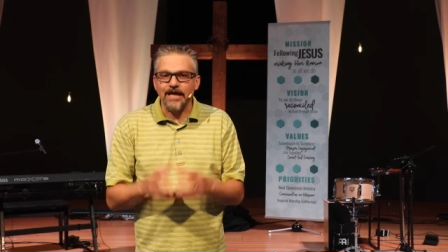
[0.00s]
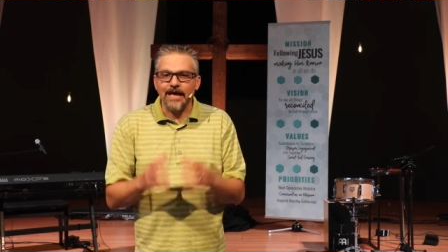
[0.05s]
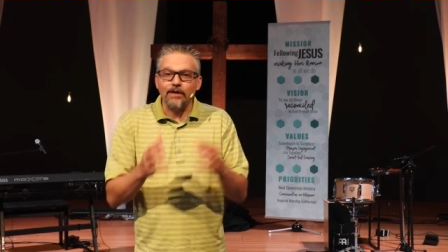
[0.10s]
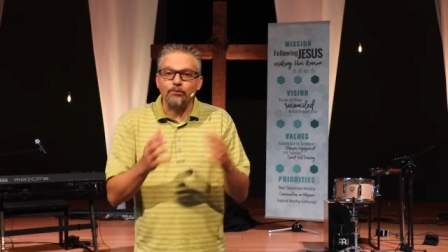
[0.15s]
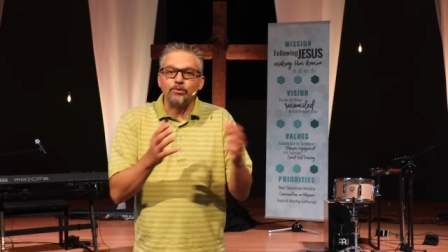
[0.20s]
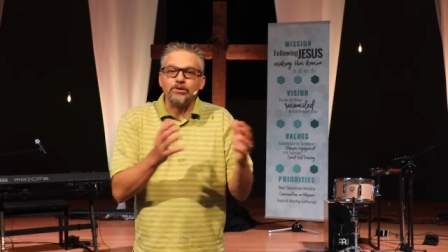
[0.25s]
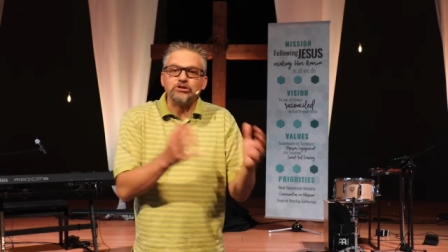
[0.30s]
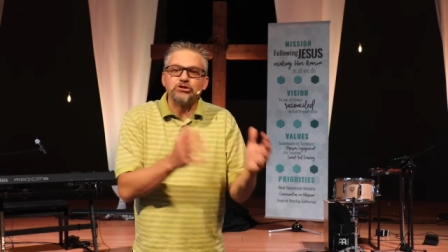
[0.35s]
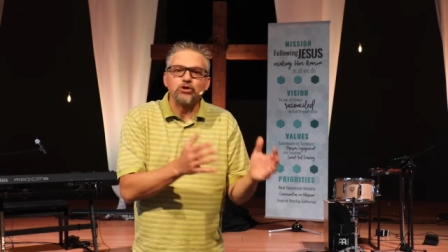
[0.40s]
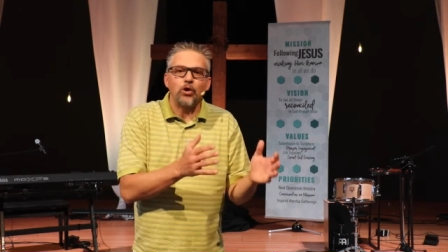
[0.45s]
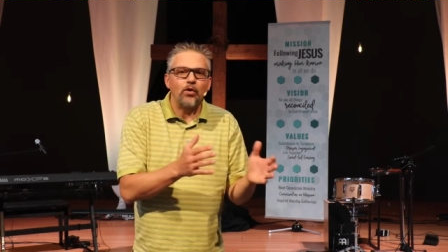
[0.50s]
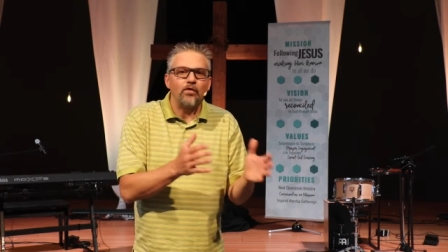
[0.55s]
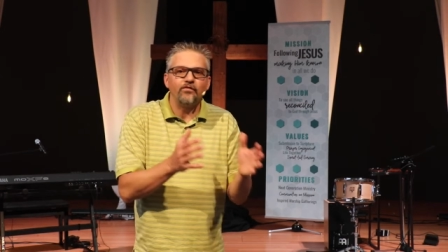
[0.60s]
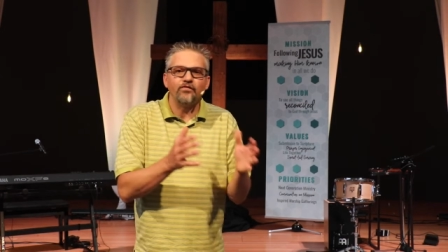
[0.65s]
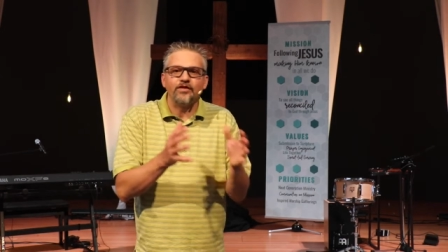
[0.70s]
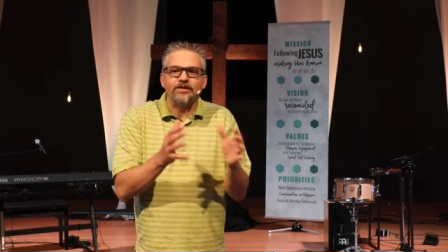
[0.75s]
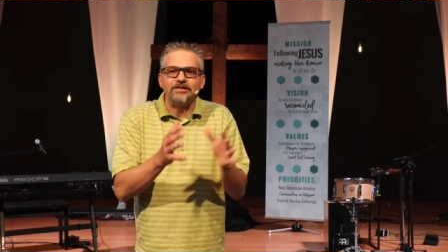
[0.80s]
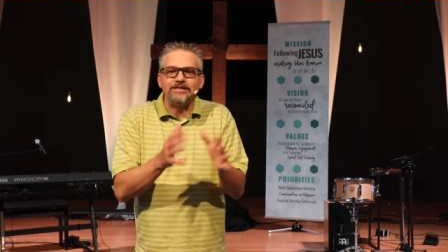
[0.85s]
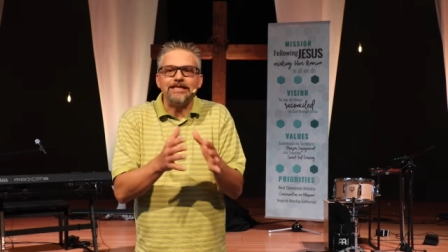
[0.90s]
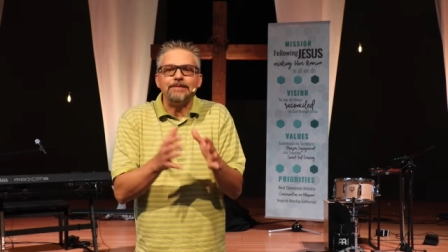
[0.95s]
and resolve
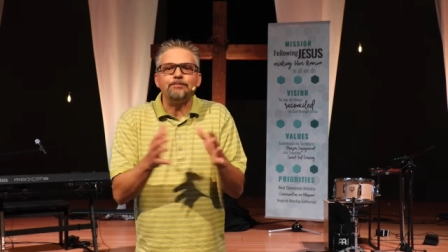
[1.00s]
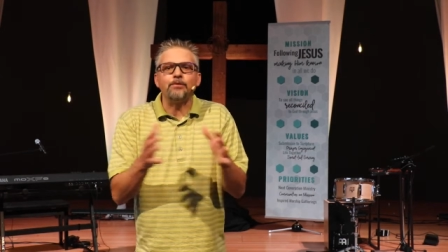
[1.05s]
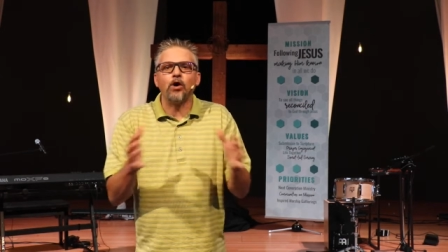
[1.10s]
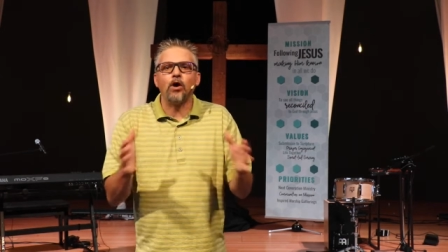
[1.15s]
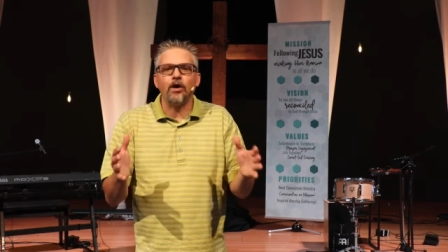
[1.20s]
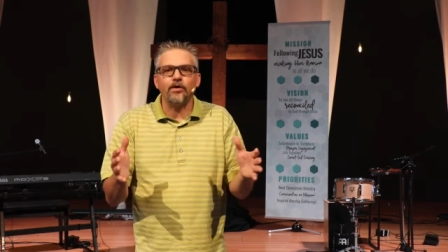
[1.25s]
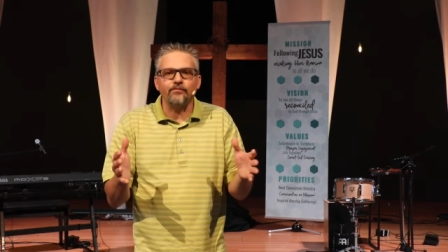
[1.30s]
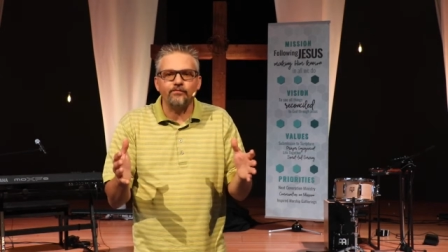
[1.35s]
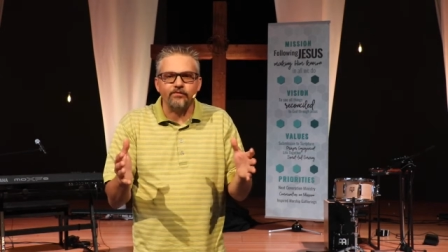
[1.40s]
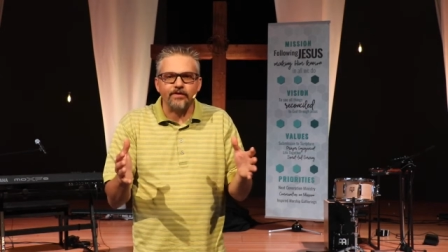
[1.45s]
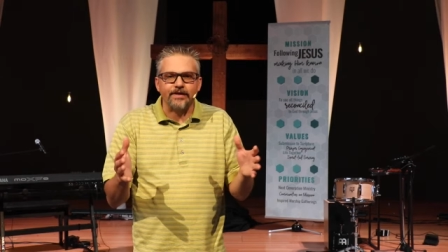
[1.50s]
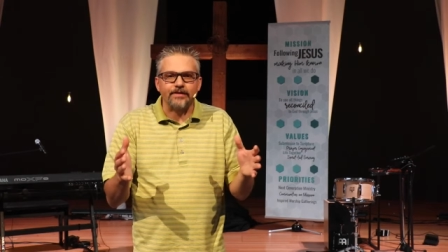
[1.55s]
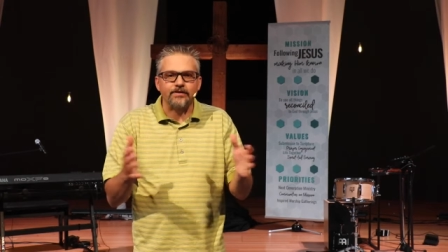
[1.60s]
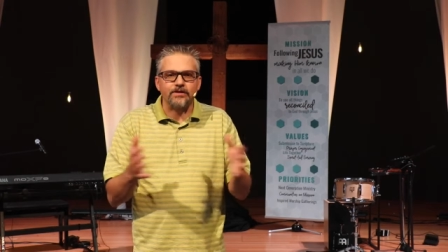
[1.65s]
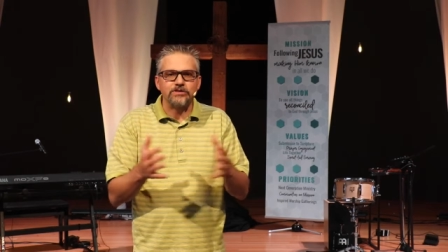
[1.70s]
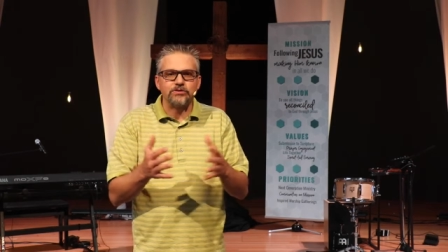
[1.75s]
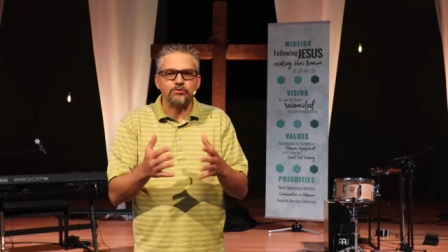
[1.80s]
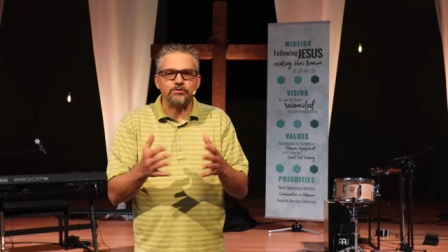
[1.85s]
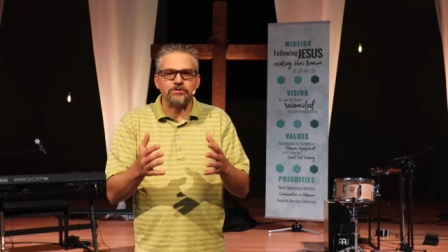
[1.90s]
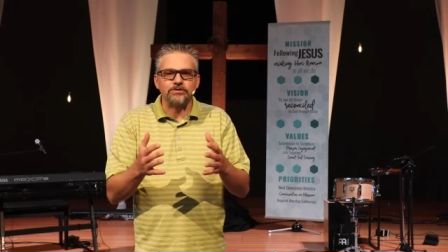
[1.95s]
the deep conflict
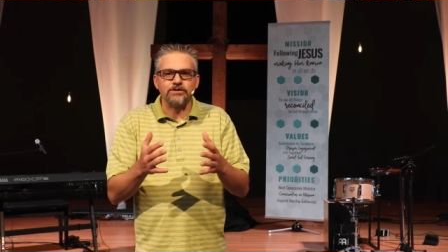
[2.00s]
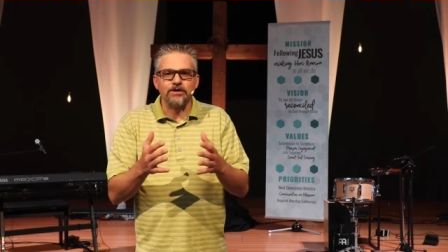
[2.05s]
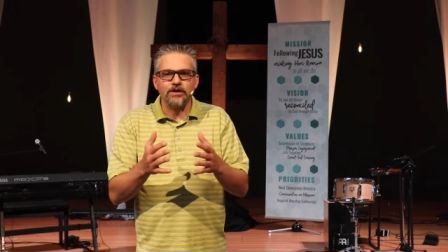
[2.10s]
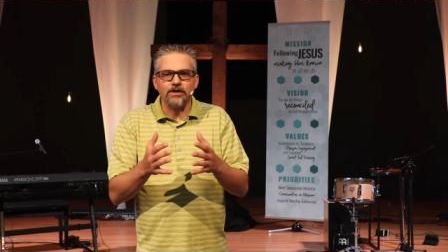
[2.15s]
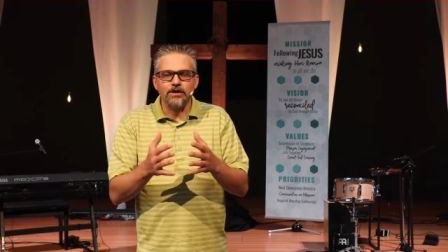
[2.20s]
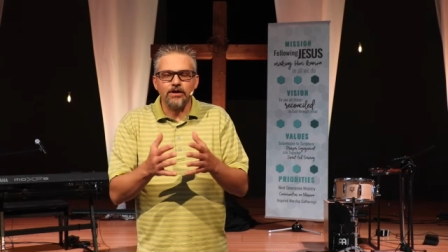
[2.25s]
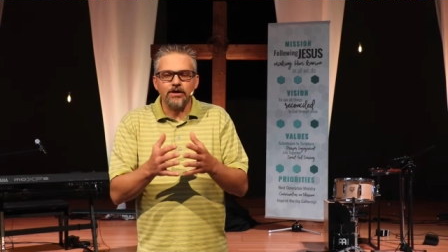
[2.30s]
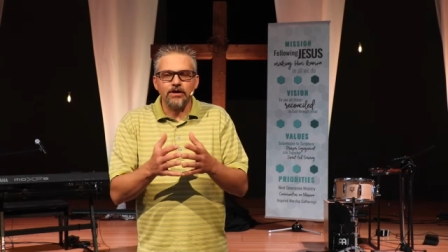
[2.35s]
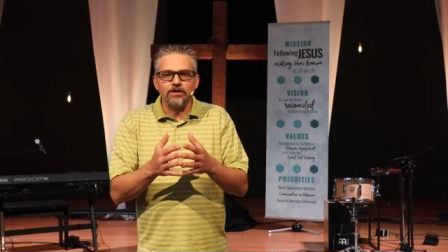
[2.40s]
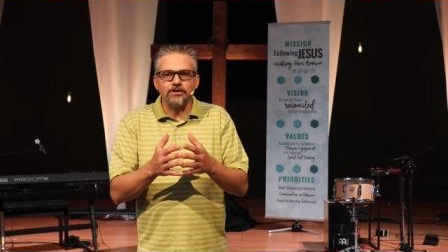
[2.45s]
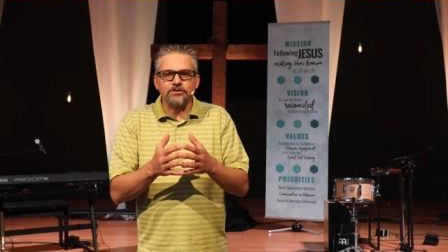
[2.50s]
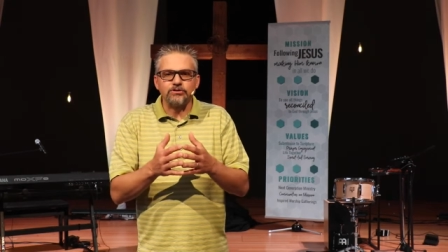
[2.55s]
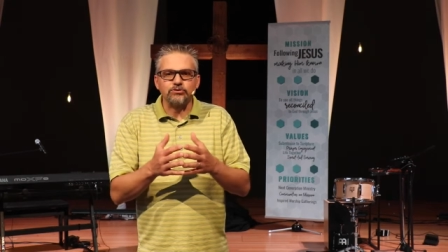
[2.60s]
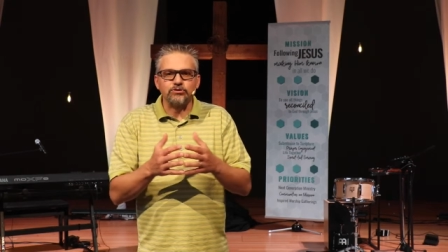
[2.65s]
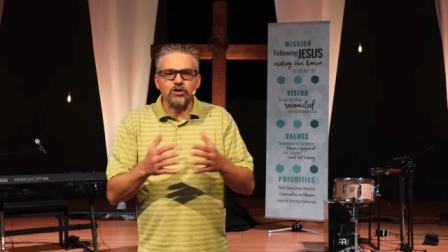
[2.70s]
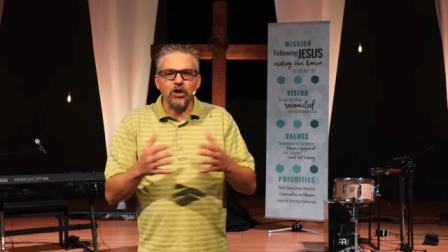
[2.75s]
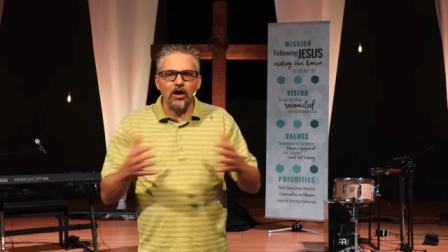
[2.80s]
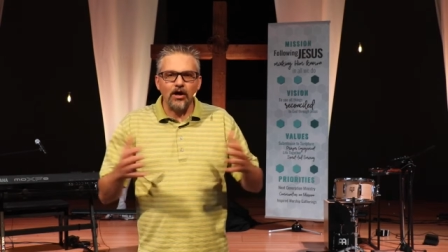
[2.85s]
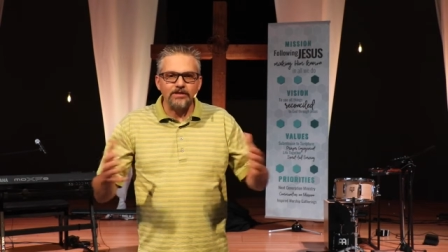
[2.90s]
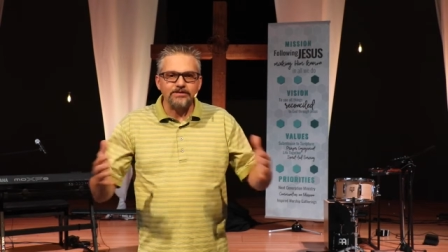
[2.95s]
this was, this was
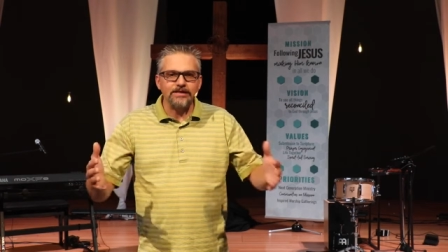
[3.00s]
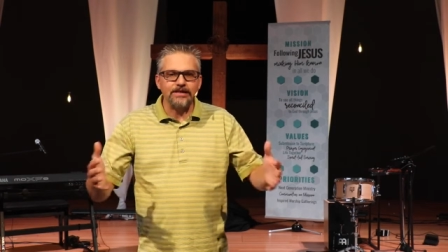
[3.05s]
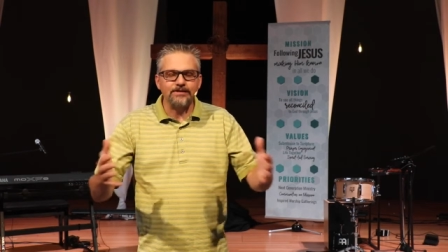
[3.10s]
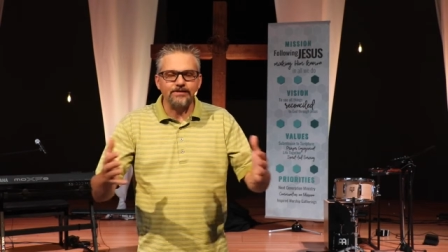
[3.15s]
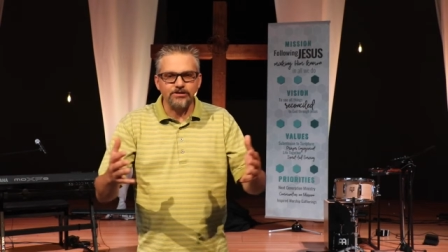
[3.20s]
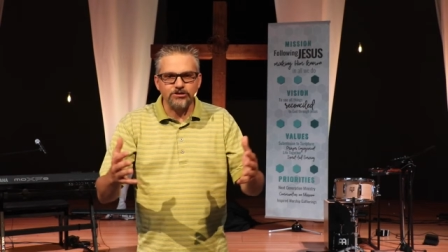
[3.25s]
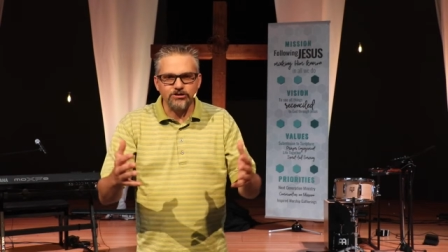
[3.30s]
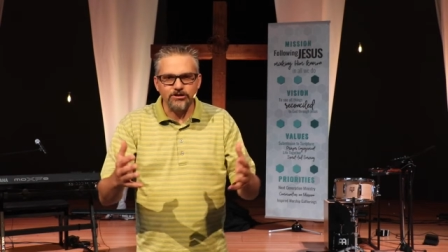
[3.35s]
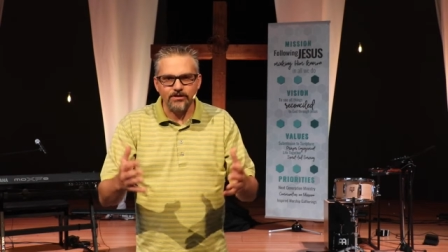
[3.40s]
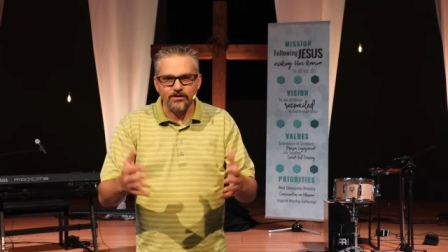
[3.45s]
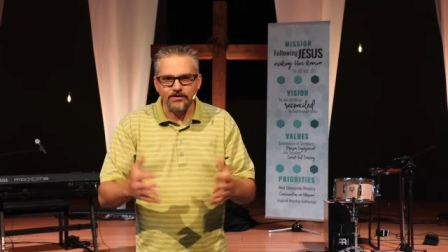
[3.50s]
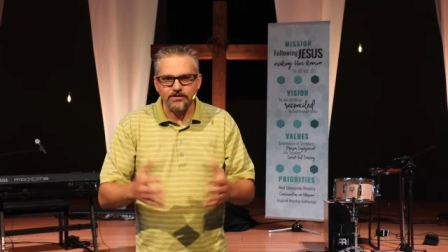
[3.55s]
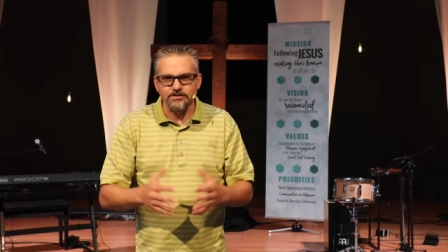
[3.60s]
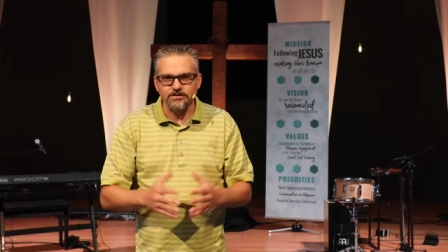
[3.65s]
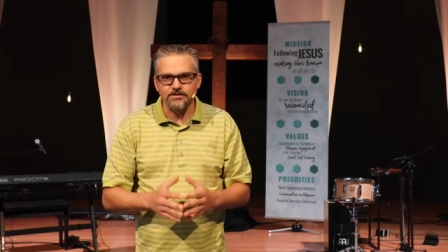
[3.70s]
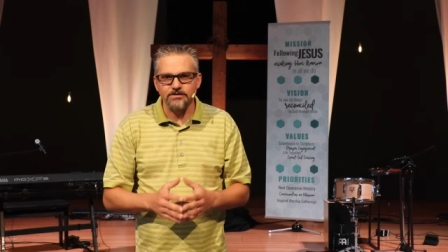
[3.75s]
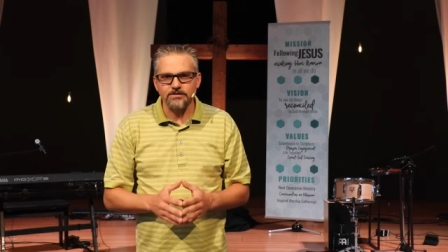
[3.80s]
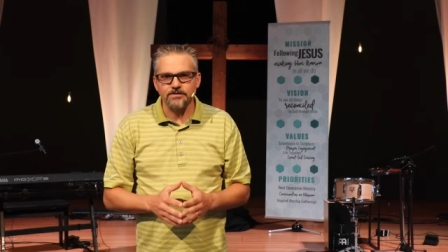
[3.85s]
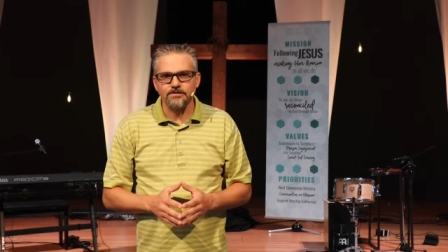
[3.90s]
causing in the church.